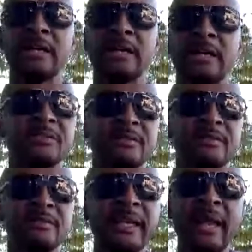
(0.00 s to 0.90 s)
There's
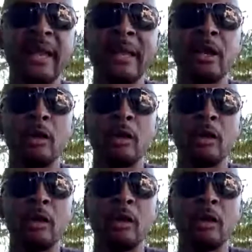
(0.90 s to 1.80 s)
something that I may go
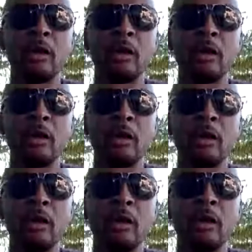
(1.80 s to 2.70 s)
through and I need to get
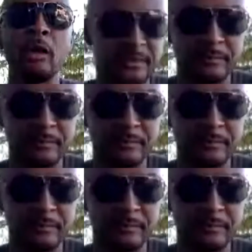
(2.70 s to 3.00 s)
prepared for this.